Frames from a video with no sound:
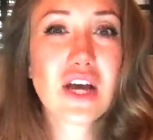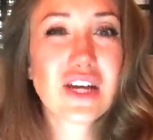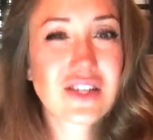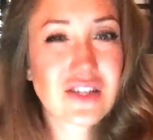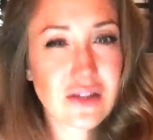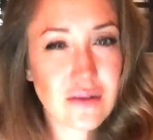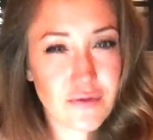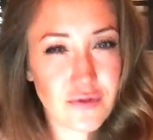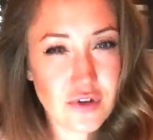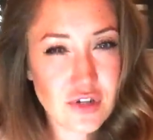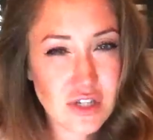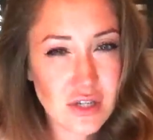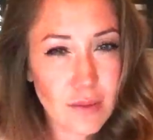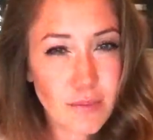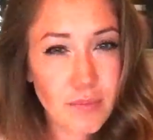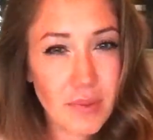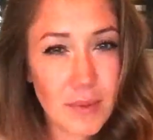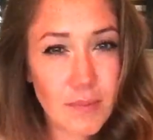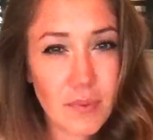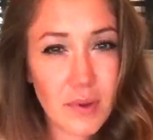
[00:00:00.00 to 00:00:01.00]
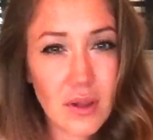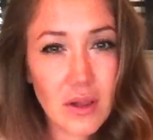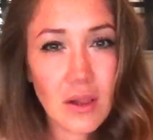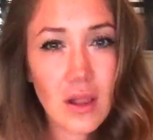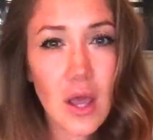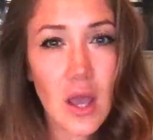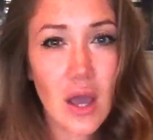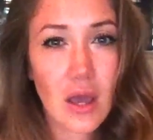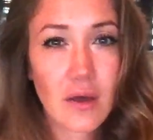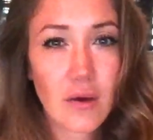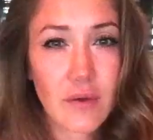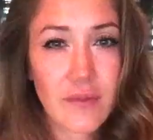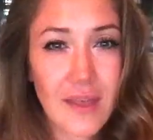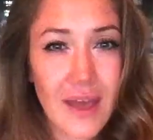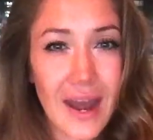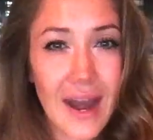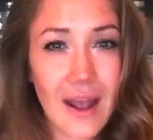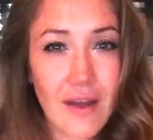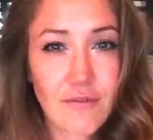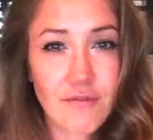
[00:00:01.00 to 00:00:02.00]
So for some people
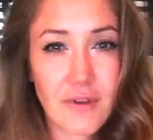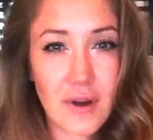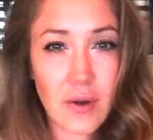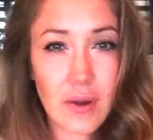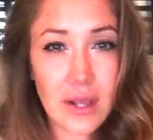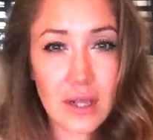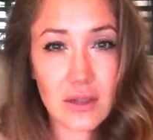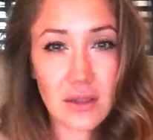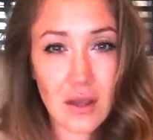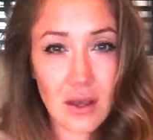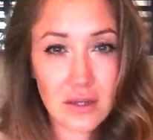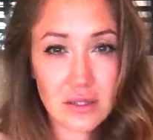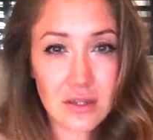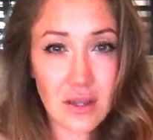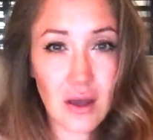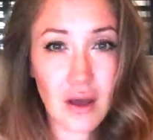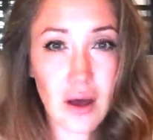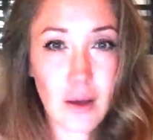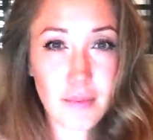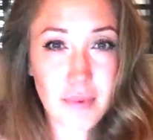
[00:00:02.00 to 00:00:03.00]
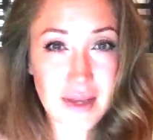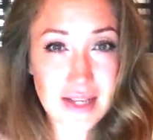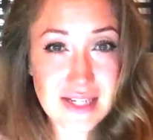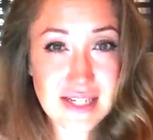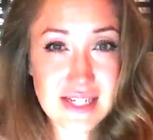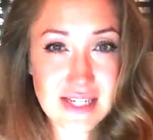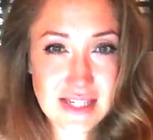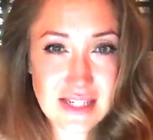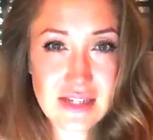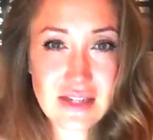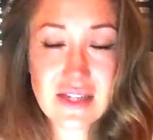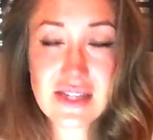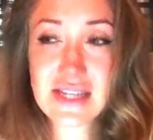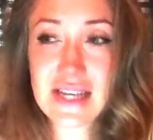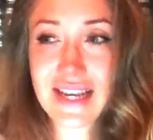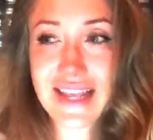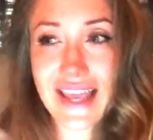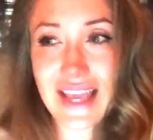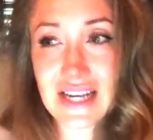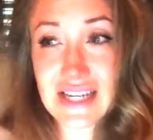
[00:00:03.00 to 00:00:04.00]
that have very clogged up intestines,
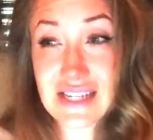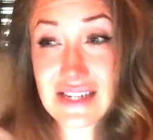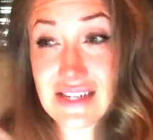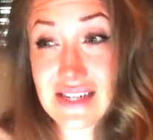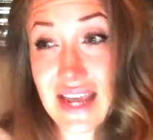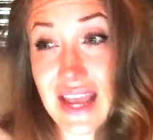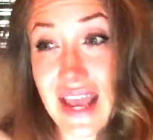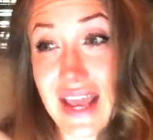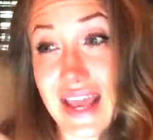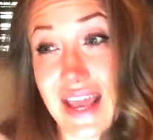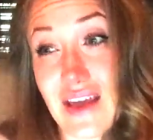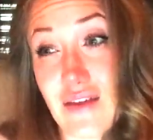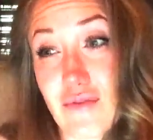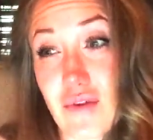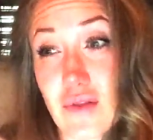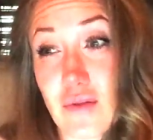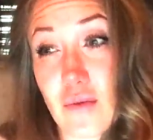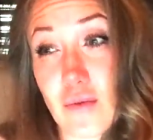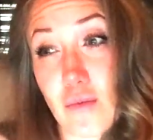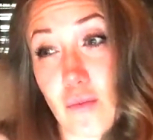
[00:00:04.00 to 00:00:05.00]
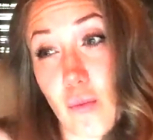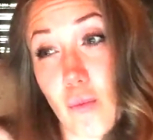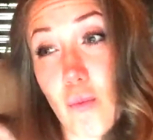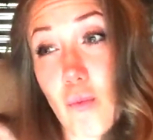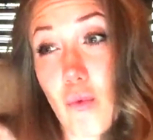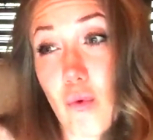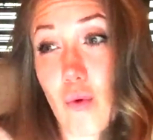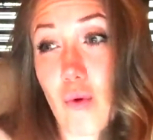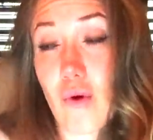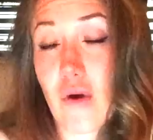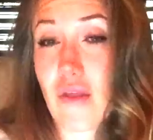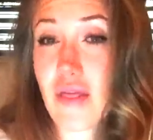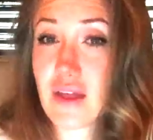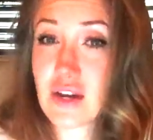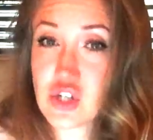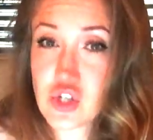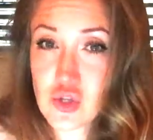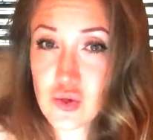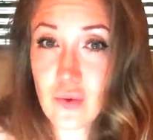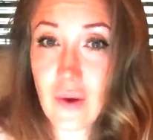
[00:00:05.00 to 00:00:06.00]
it can take even more
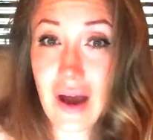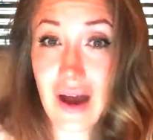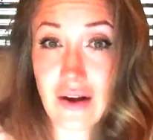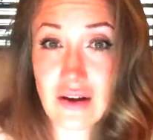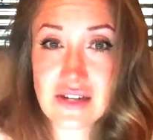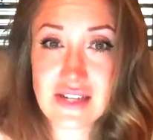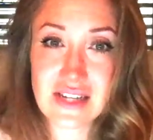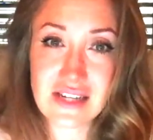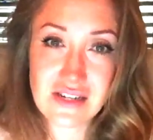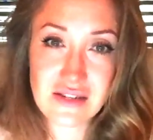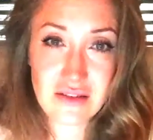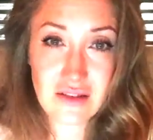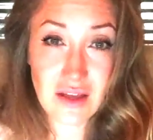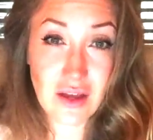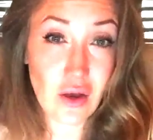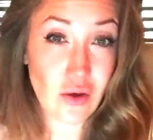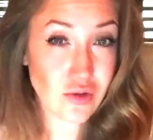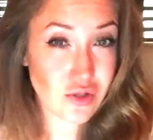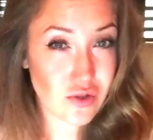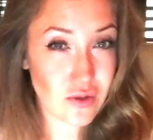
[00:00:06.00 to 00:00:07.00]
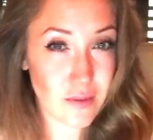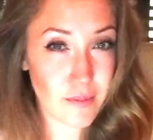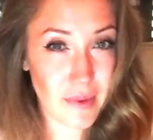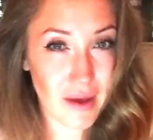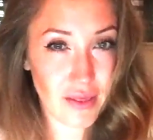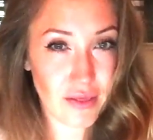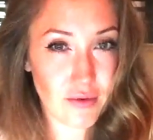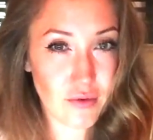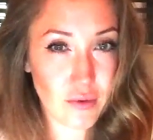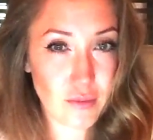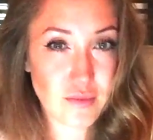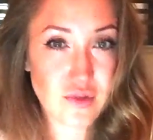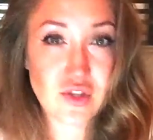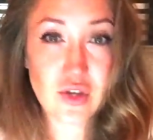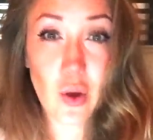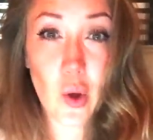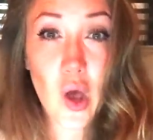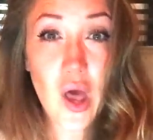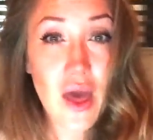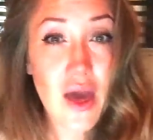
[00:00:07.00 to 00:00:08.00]
than 2 hours until they go to the bathroom.
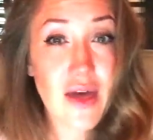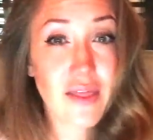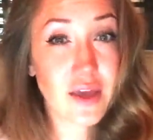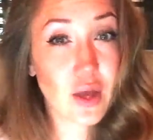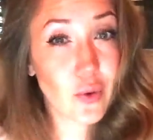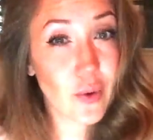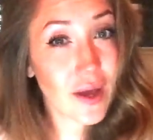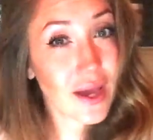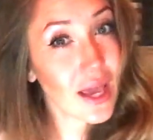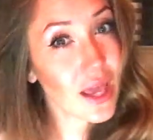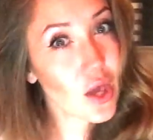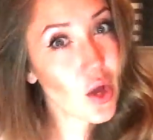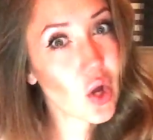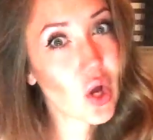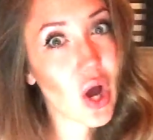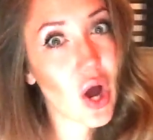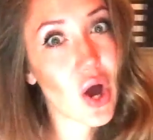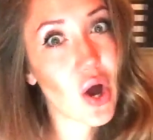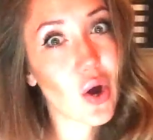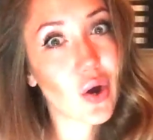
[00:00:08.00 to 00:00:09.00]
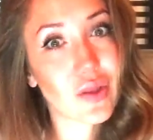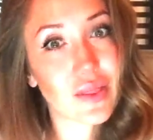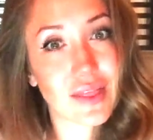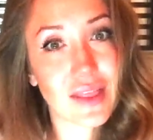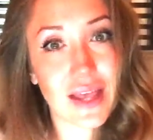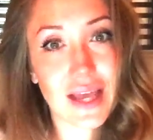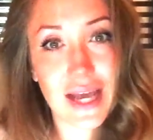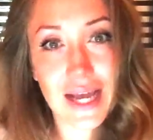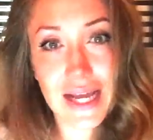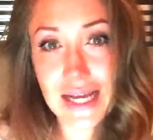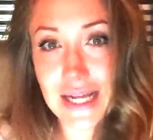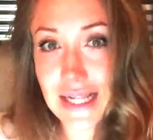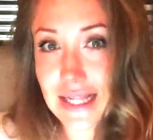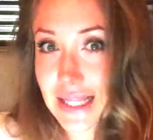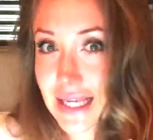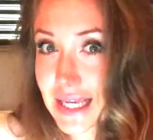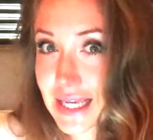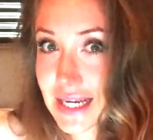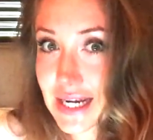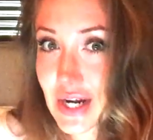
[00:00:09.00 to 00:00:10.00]
So the quicker you go, the
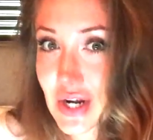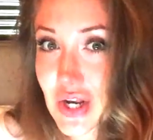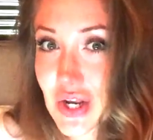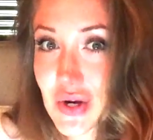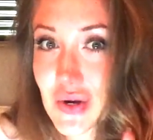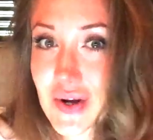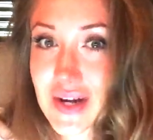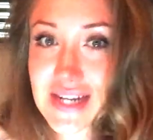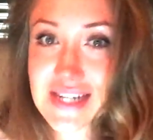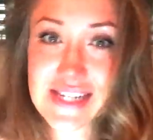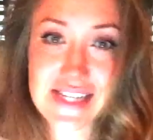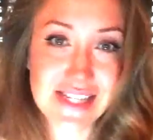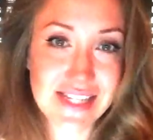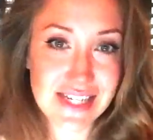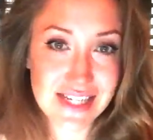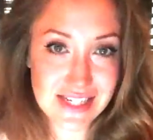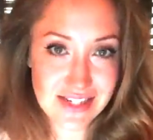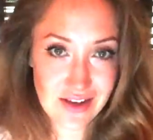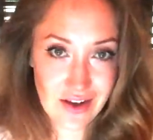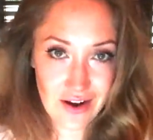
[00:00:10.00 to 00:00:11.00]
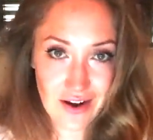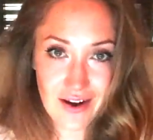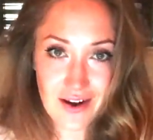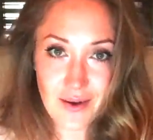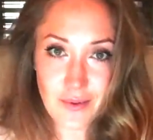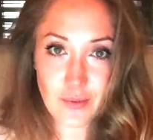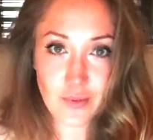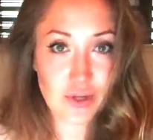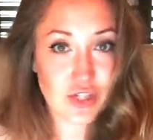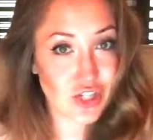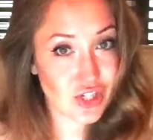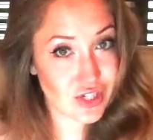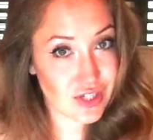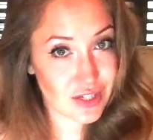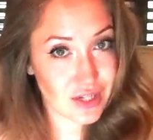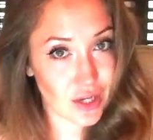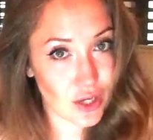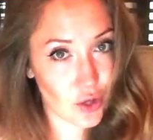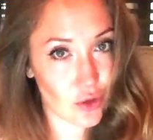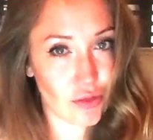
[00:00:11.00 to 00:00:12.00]
cleaner your intestines are, which
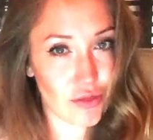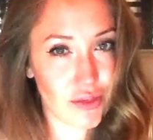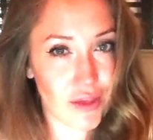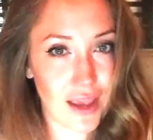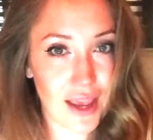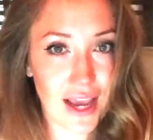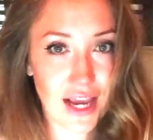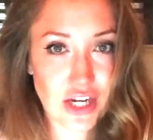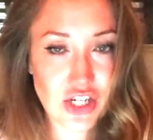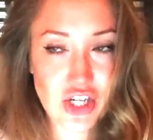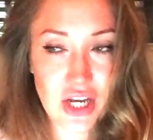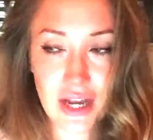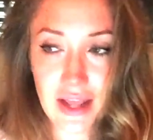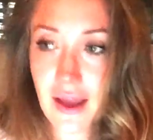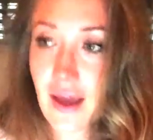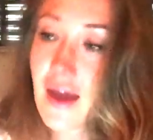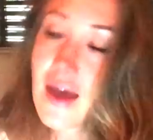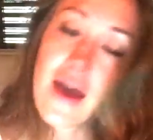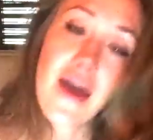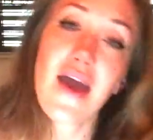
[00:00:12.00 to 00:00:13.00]
is a good thing actually.